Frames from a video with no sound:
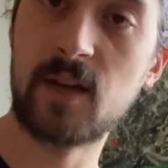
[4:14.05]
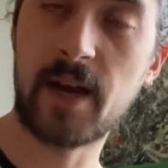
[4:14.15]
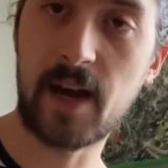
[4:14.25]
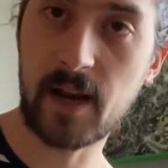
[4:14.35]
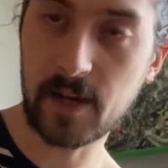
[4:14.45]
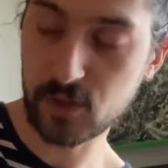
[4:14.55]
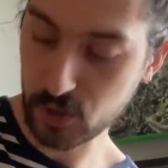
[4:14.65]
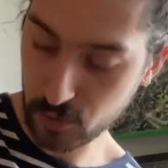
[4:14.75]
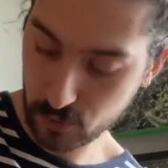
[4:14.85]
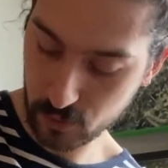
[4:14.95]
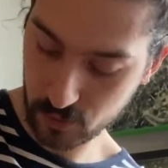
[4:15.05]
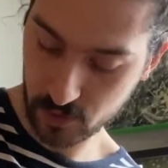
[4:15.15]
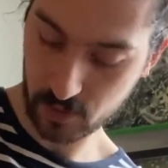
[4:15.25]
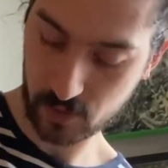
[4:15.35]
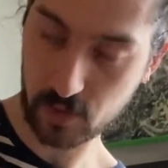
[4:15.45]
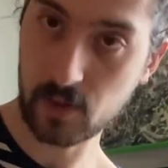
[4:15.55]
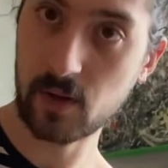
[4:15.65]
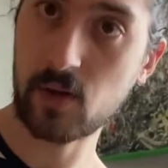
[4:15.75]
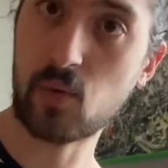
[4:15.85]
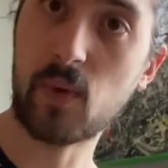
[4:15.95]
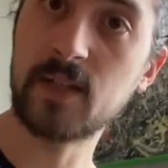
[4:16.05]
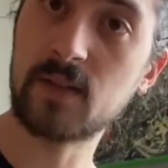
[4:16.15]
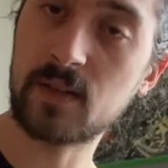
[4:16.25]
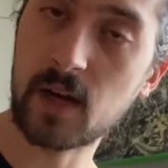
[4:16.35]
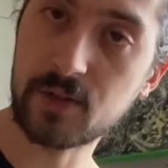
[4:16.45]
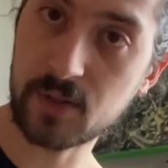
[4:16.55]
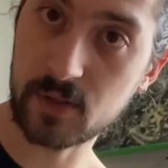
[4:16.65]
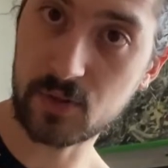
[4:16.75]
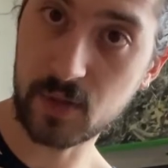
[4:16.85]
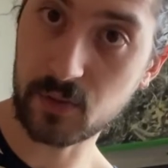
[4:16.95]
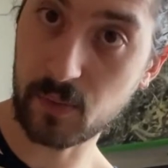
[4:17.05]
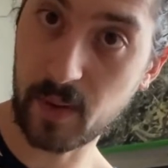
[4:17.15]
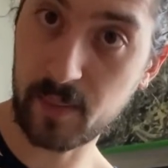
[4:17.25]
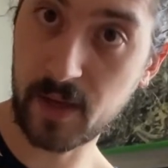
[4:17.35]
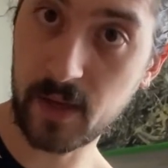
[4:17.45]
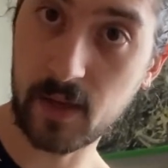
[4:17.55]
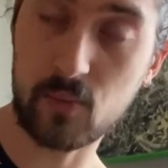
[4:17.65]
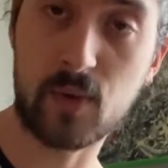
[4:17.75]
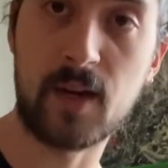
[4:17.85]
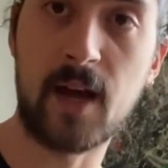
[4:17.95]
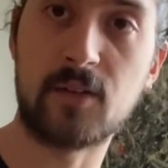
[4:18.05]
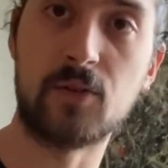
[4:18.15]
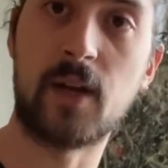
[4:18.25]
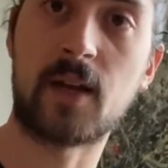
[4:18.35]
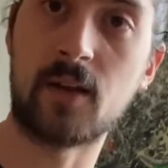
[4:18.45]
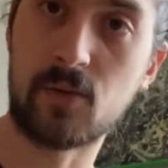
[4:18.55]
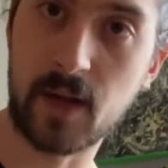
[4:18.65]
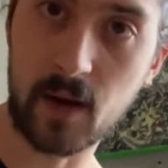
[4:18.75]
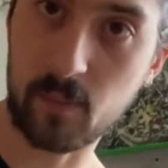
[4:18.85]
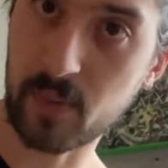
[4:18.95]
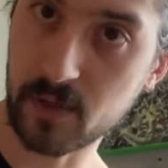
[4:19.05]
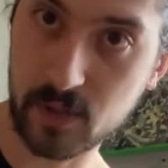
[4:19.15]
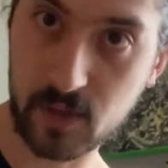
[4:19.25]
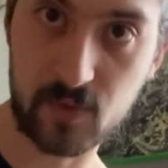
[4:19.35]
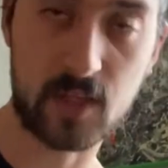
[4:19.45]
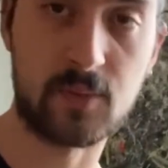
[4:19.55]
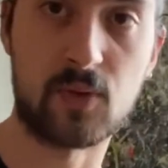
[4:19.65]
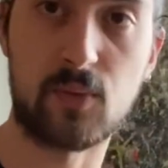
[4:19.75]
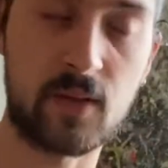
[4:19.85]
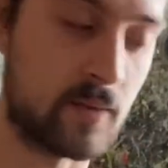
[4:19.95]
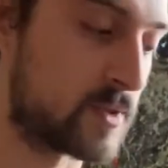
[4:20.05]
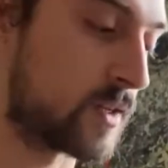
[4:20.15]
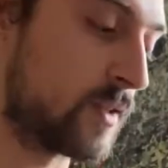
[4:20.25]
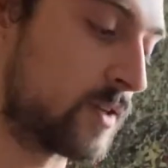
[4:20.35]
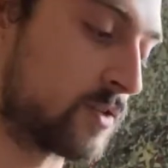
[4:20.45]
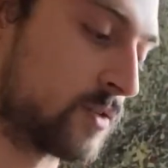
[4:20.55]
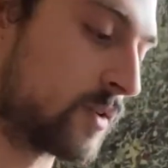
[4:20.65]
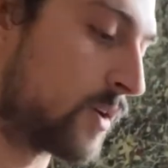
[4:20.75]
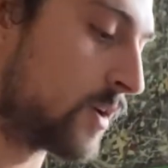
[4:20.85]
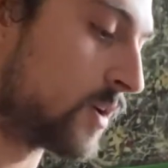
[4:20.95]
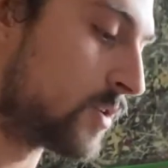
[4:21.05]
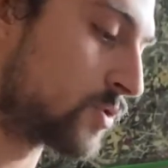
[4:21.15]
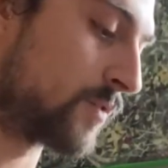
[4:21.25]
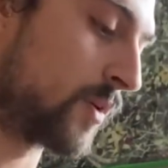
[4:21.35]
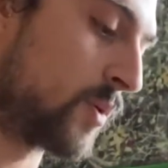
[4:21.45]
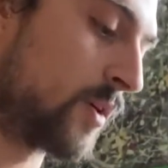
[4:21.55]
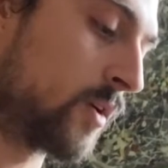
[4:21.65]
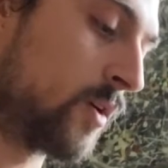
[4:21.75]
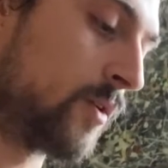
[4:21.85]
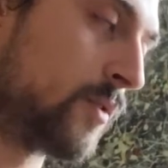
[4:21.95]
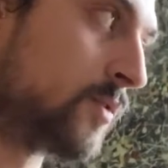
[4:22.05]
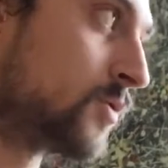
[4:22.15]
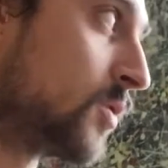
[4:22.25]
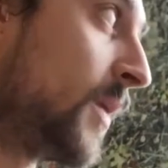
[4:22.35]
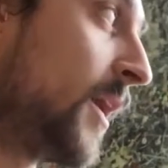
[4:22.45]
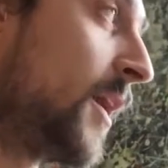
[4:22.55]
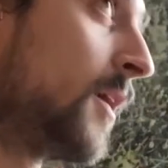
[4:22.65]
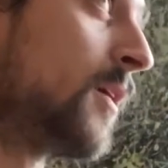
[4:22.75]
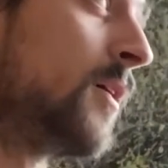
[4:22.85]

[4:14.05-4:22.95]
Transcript: and I choose when to touch the strings with my pick and when not to, and I can create a bunch of different types of rhythms like this. So if I want to go, so my